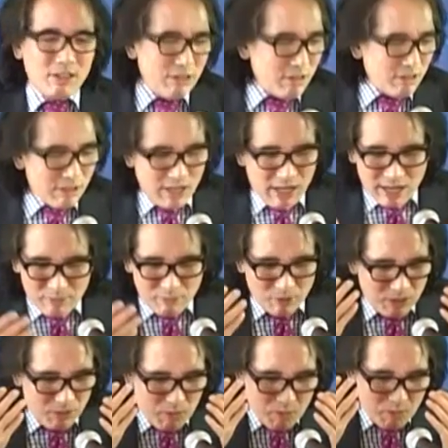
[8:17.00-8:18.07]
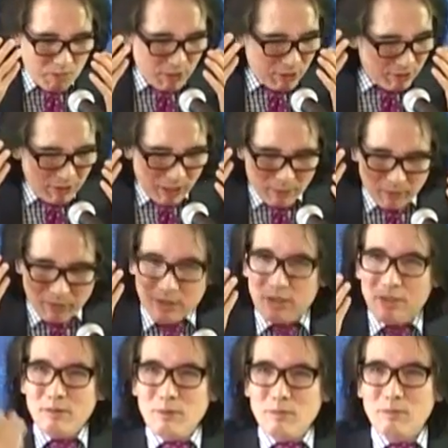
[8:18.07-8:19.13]
Oh, I'm
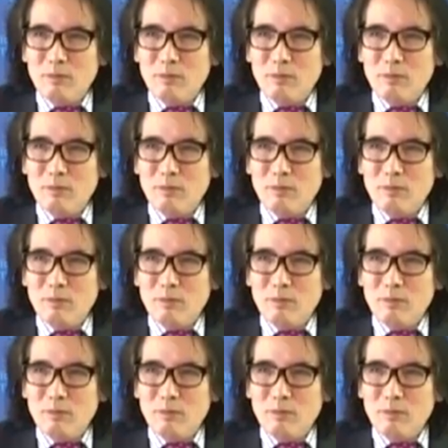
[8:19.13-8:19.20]
the